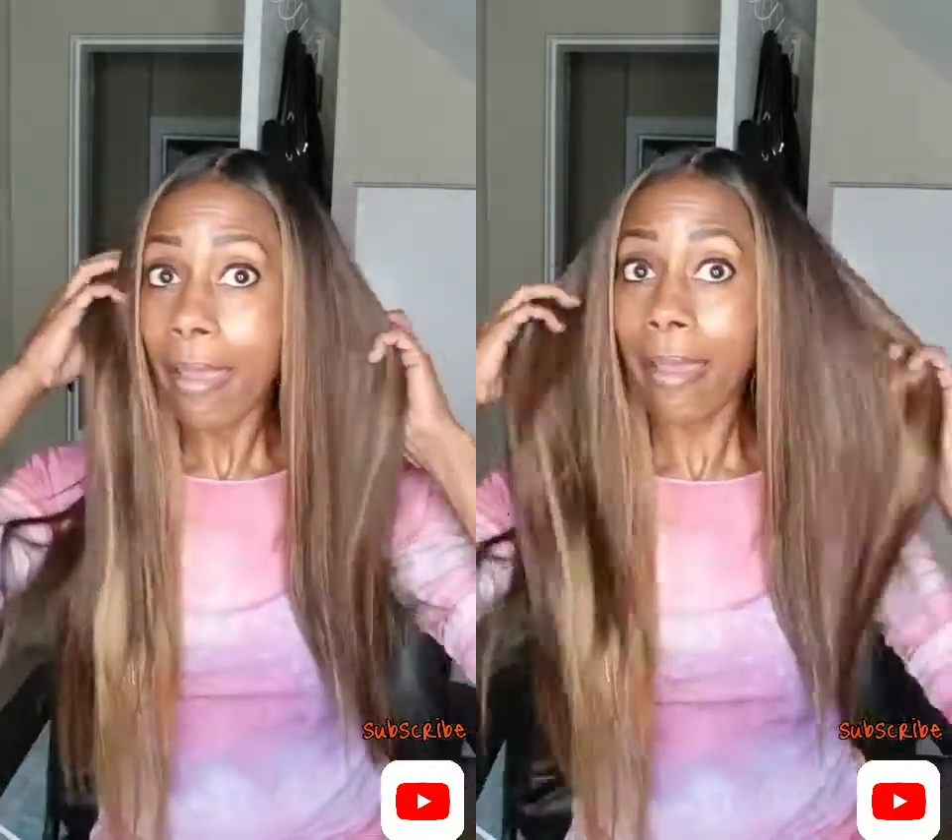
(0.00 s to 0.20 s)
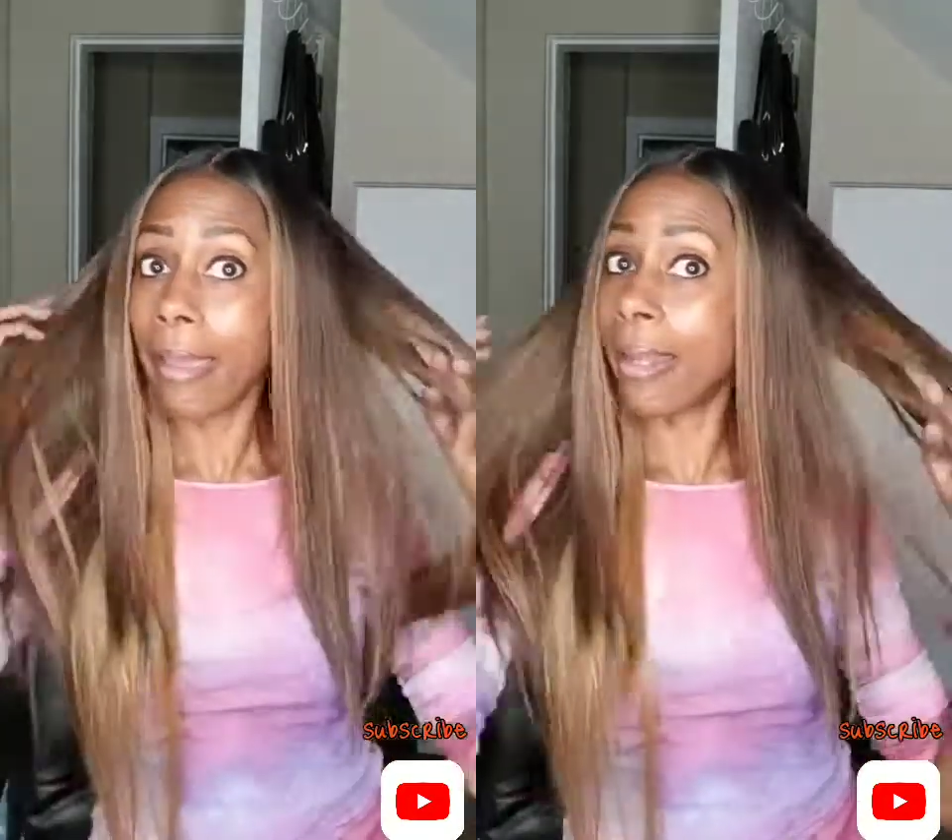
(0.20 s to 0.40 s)

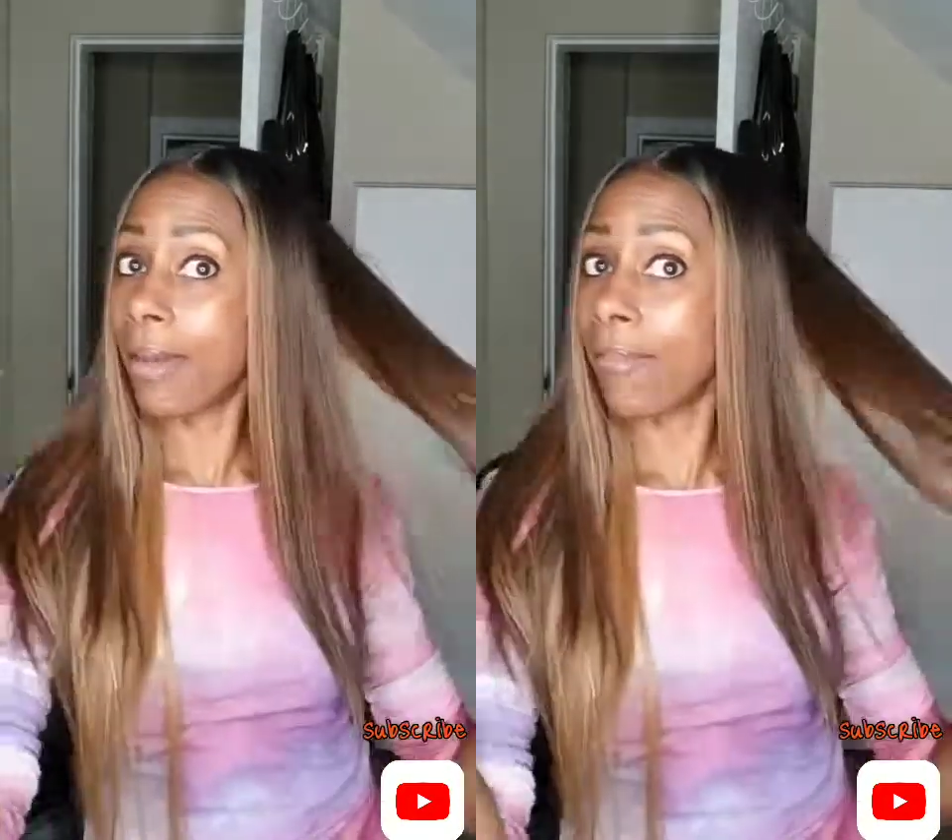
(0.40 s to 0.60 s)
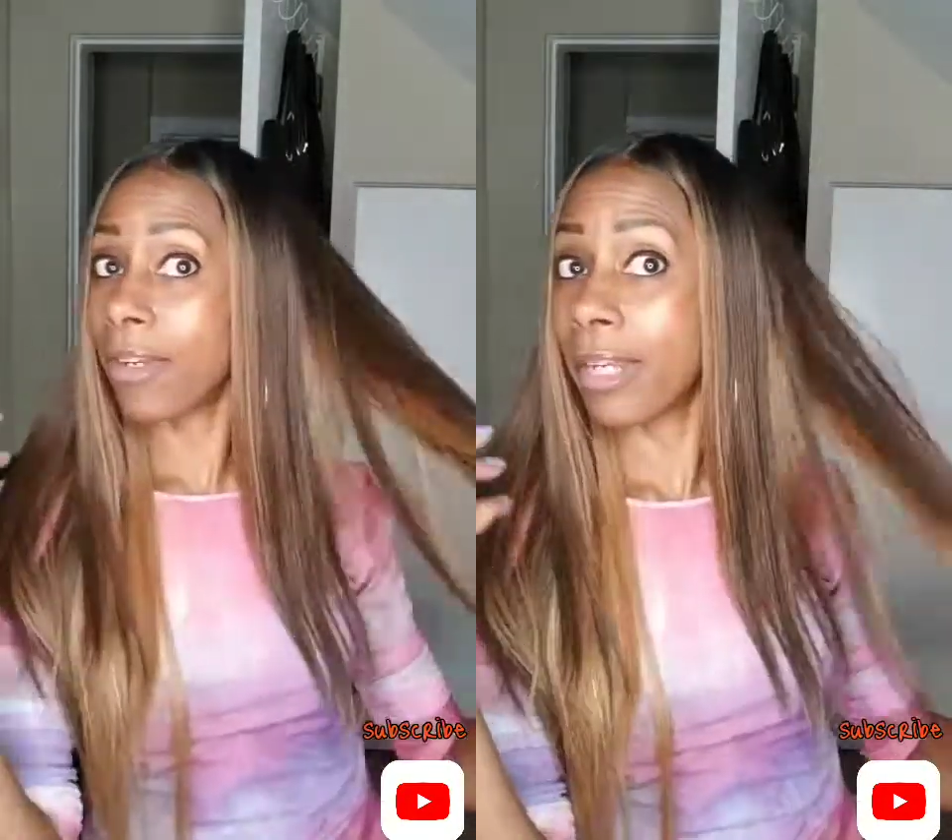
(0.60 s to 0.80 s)
and
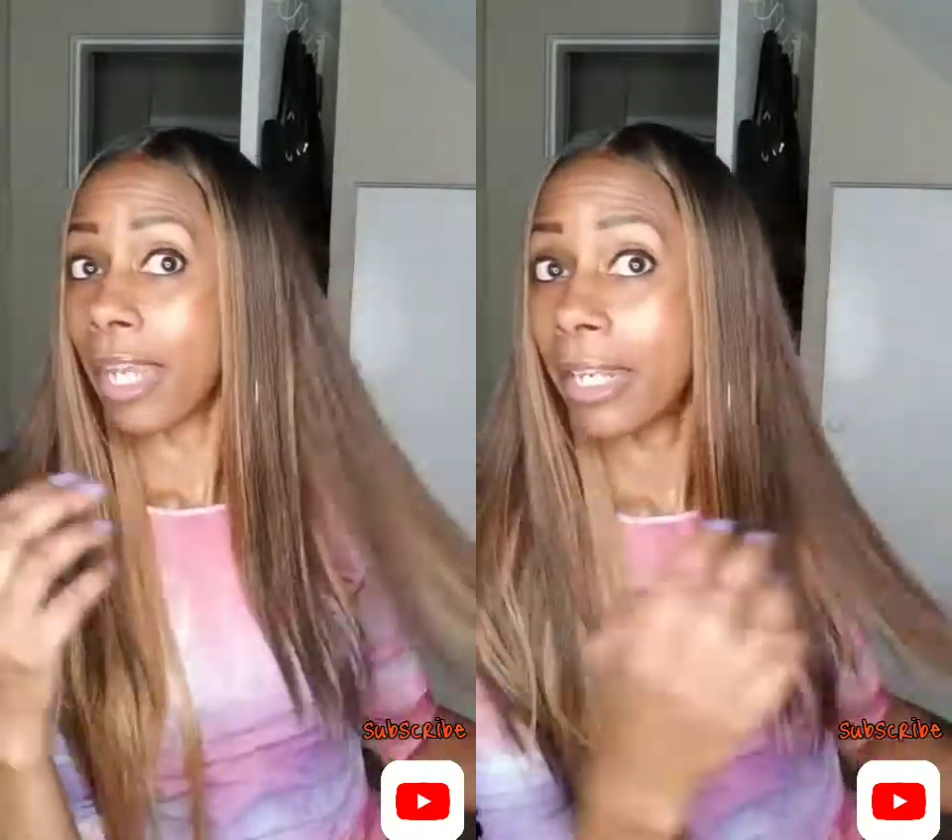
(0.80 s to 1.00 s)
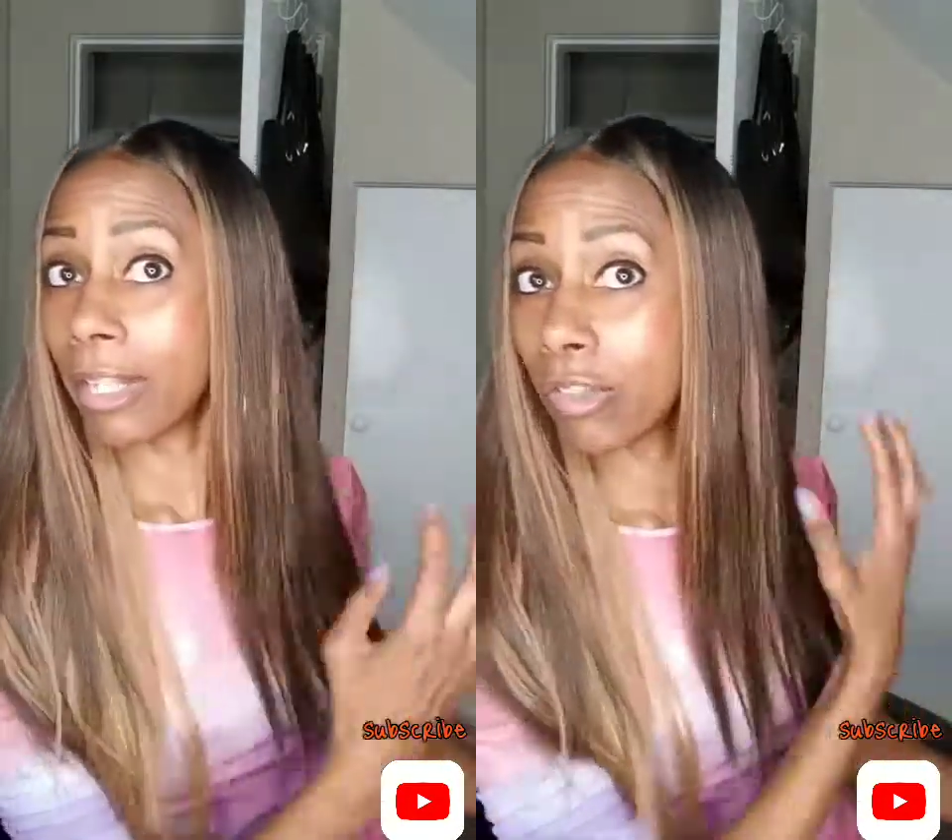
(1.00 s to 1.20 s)
every day
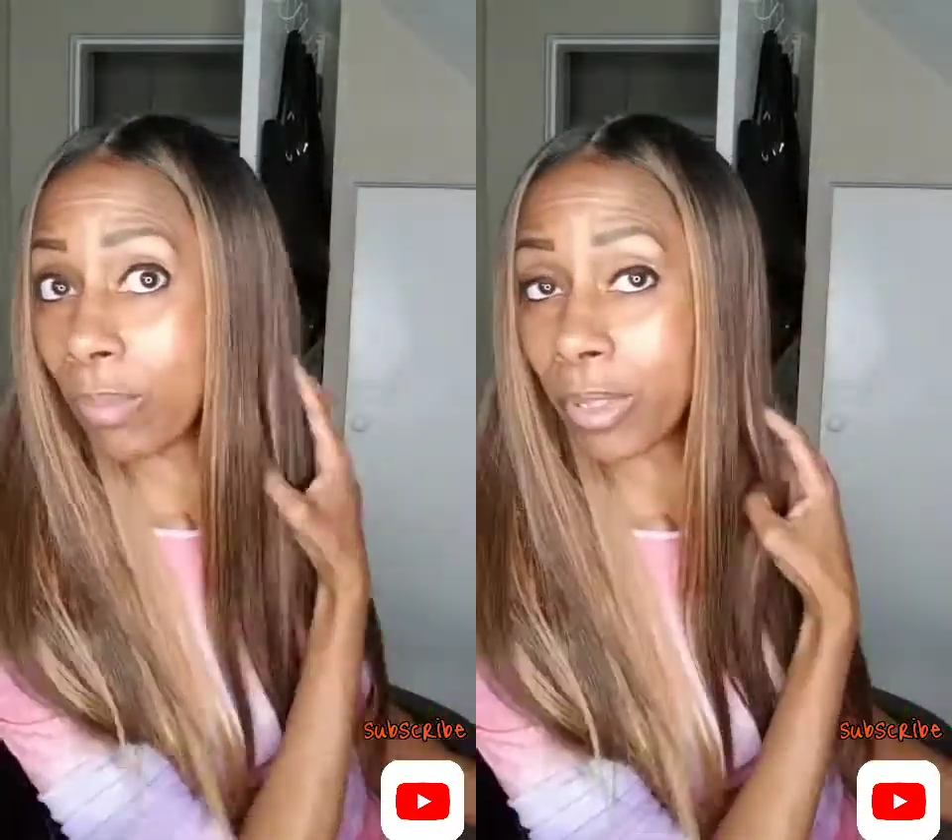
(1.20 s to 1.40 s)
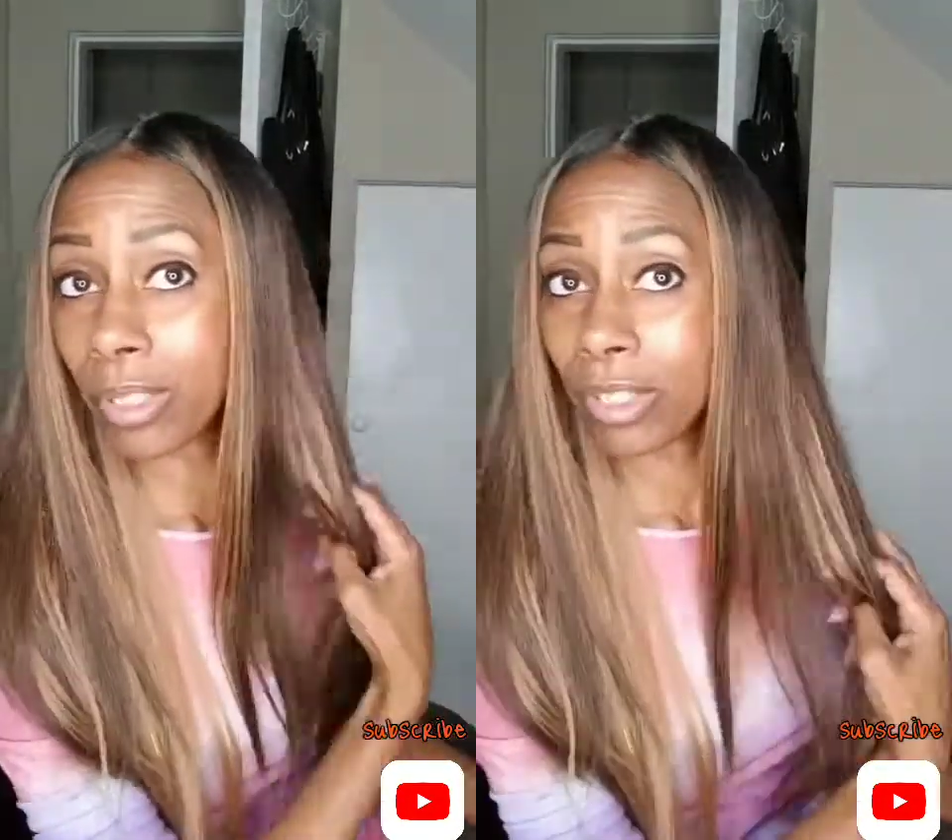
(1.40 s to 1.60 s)
that you
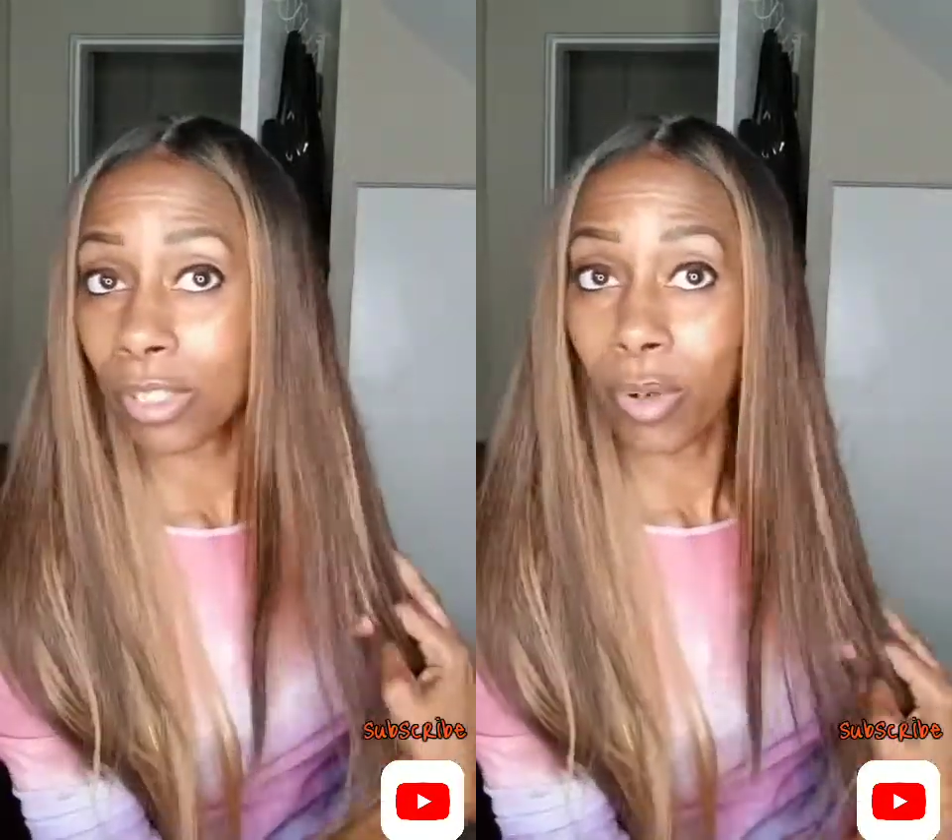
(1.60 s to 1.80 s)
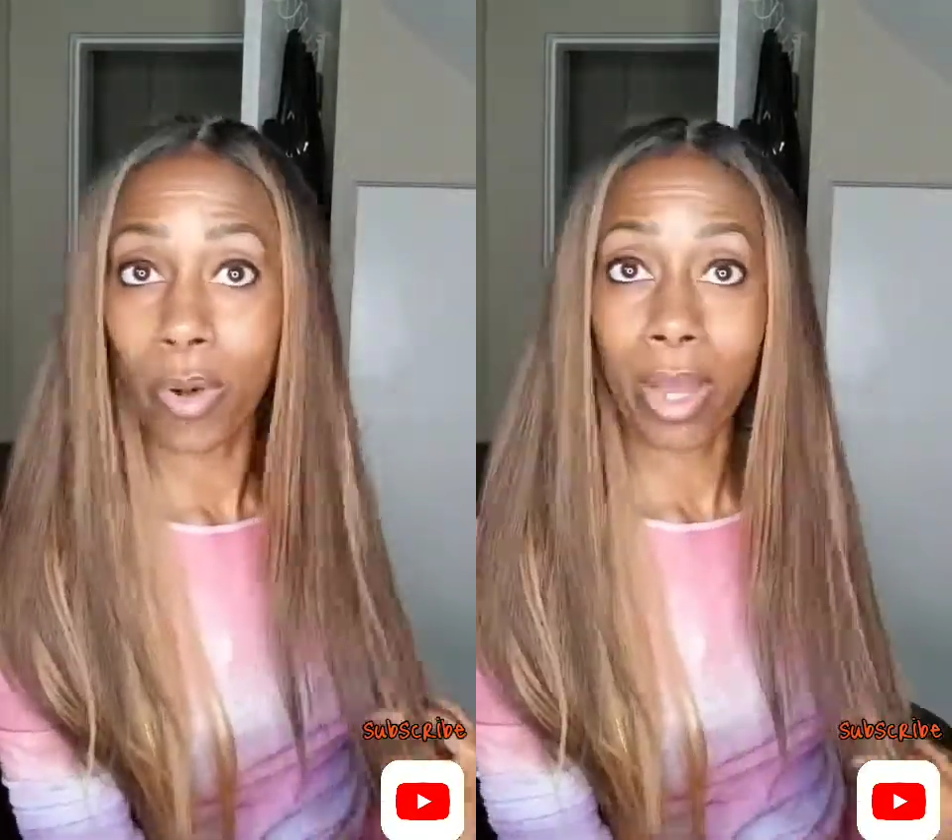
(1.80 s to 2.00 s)
put this
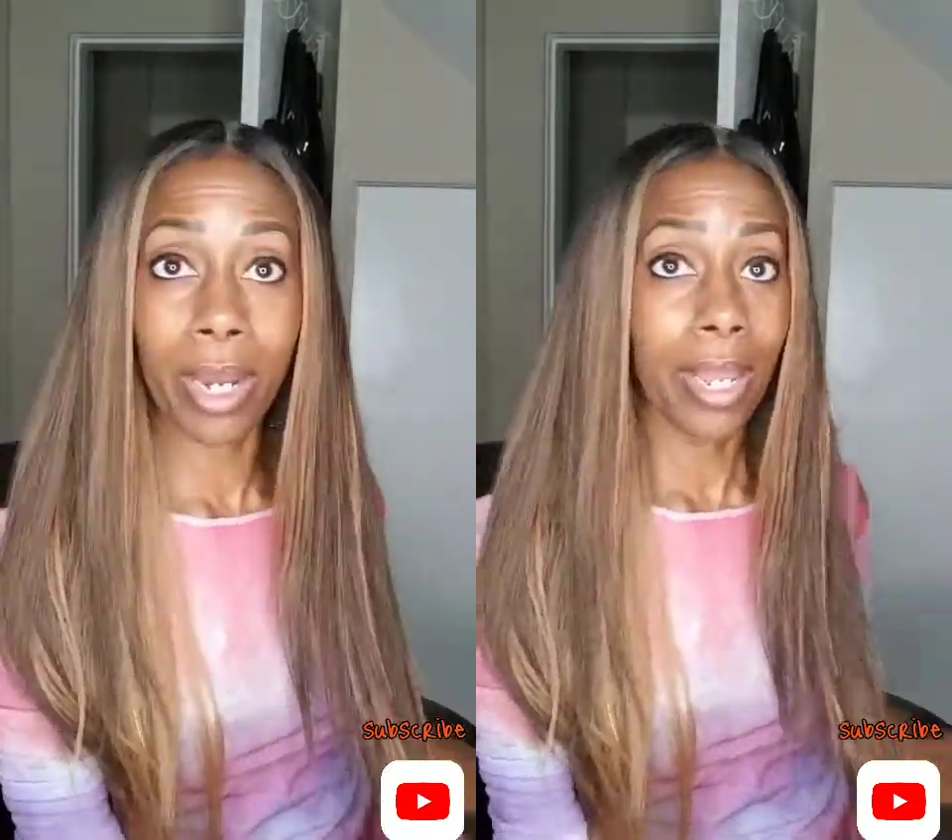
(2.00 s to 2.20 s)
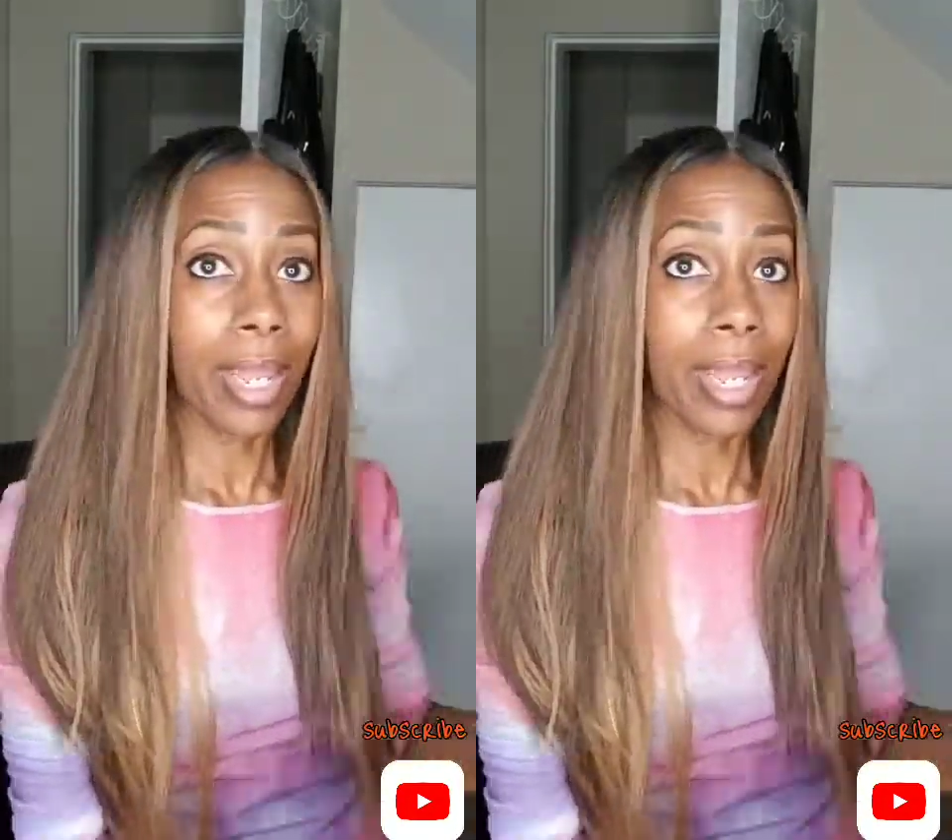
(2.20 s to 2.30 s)
on.